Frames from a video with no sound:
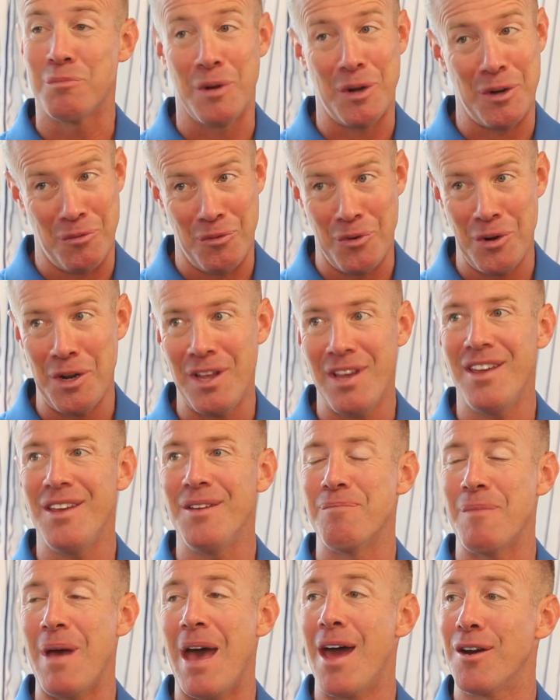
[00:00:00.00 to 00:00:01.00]
but it
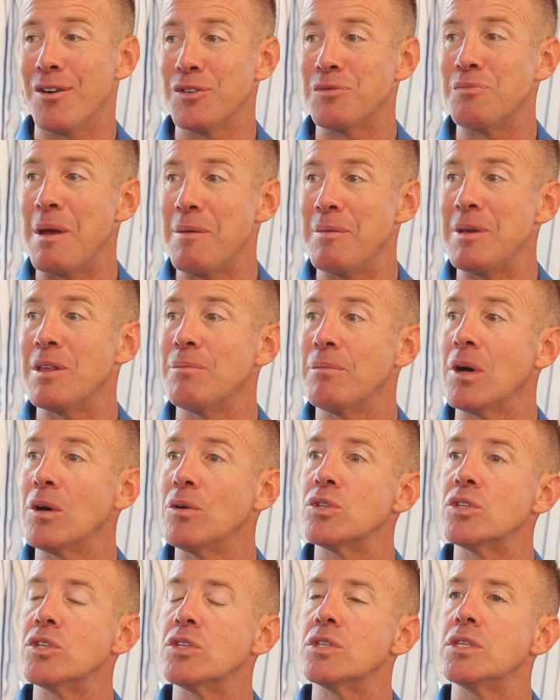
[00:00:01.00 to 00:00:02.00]
really matters maybe the
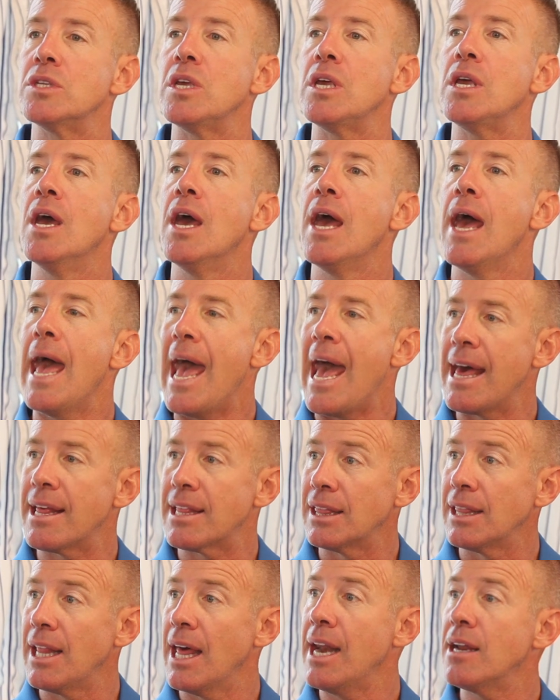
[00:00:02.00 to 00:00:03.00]
most, is the
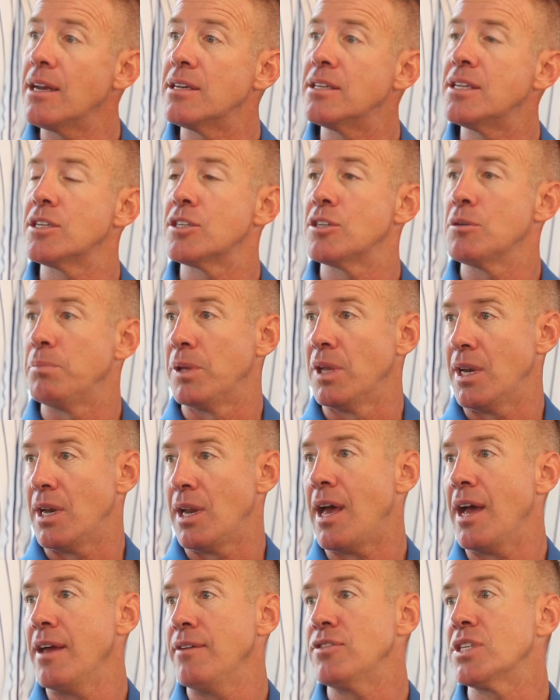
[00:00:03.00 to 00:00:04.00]
athletic
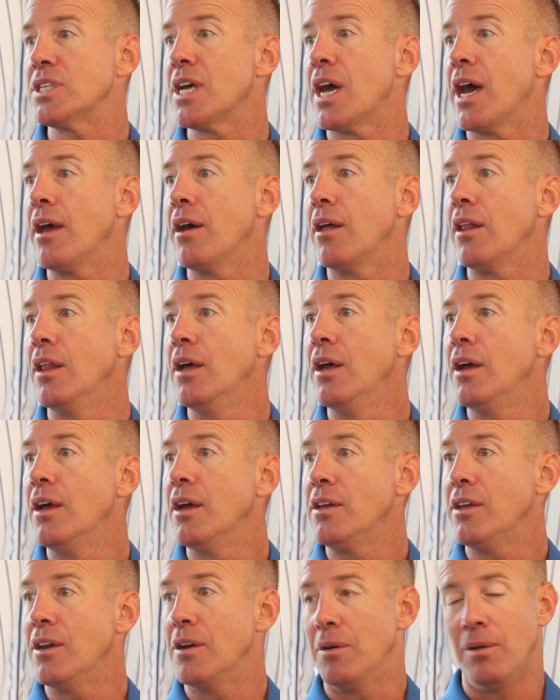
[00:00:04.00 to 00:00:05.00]
disciplined lifestyle.
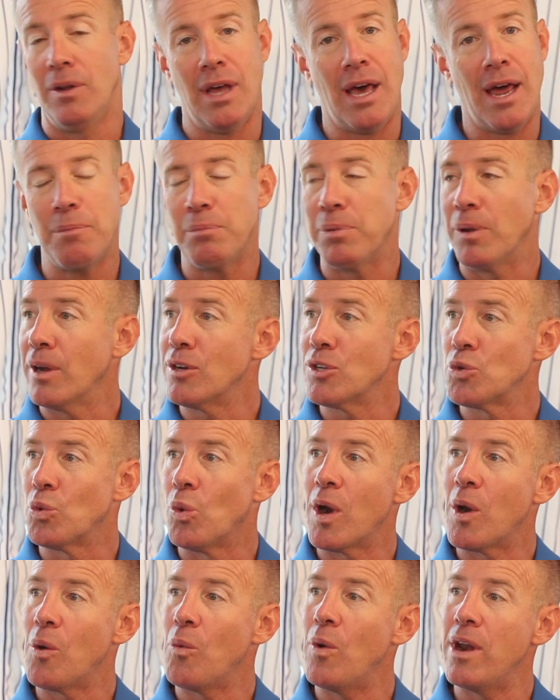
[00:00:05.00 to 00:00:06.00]
You know, a lot of players
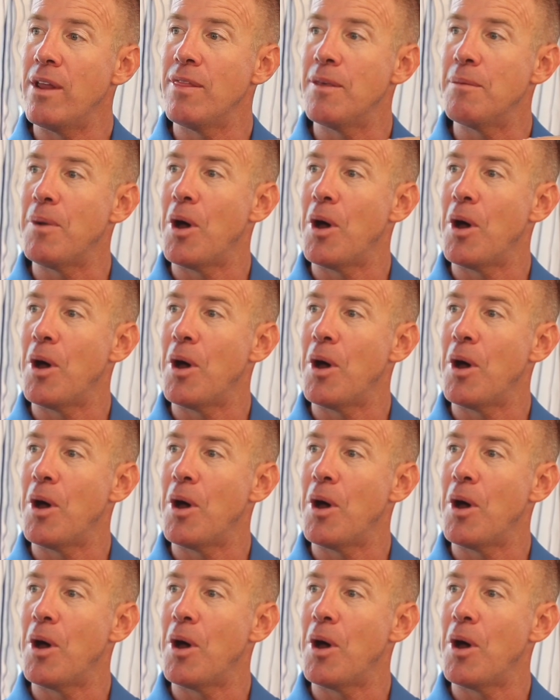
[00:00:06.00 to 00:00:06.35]
want to win in the